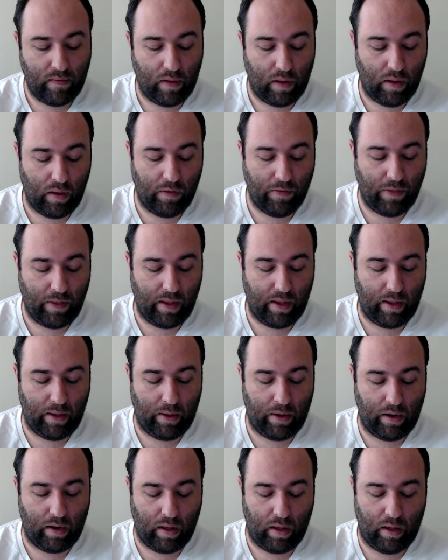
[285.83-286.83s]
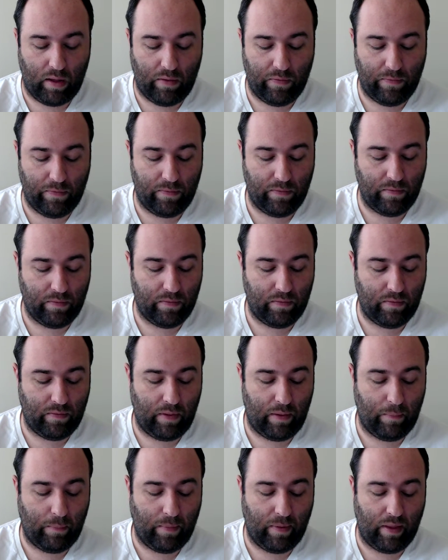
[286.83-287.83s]
So then, um,
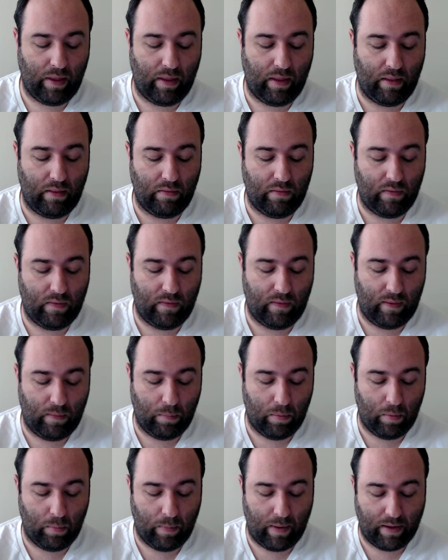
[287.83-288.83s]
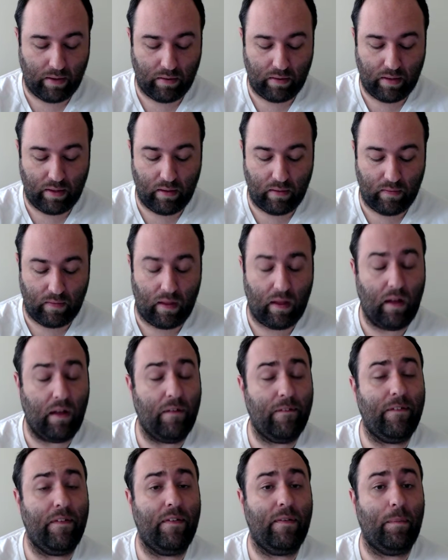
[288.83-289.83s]
then we see where Riker kills
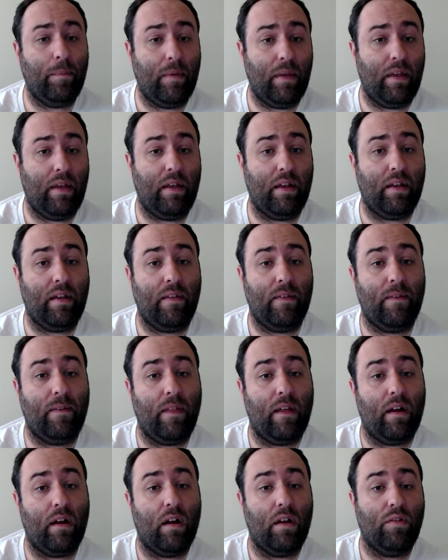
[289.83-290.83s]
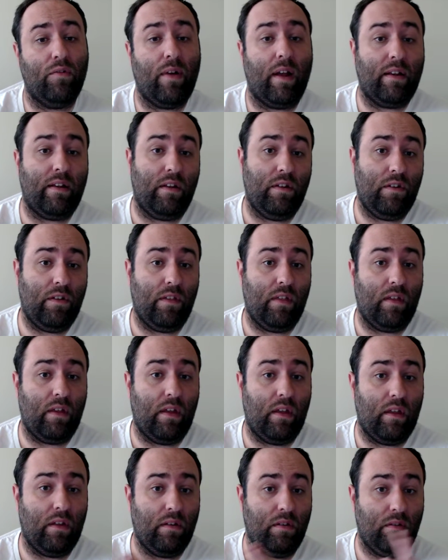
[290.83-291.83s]
all of his men because they're all trapped into
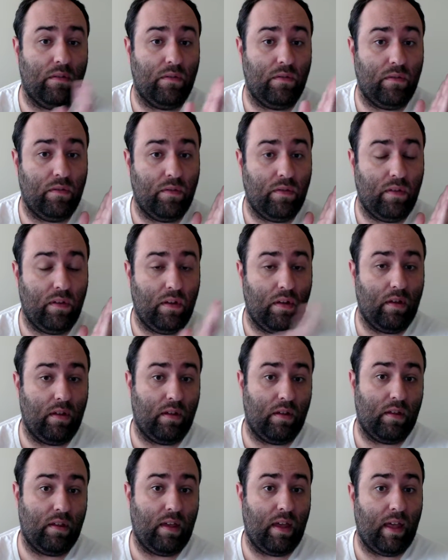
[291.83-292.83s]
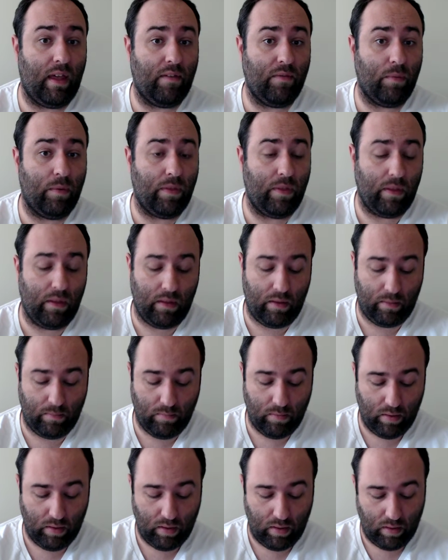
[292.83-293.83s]
the in the cave with
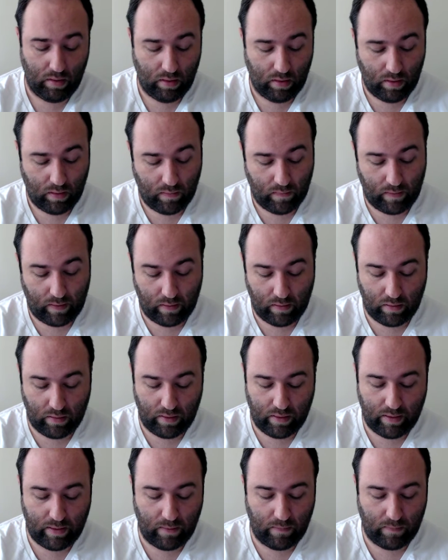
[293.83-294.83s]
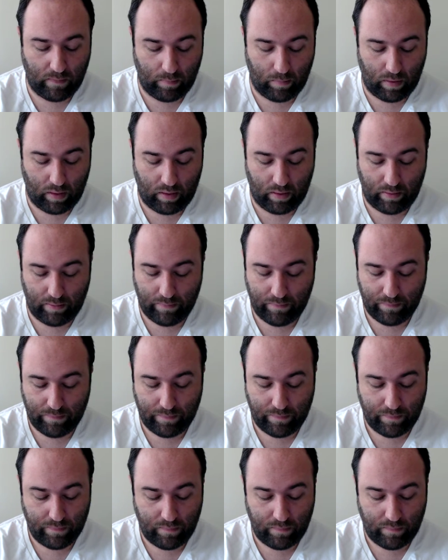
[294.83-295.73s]
him. So he literally kills them all.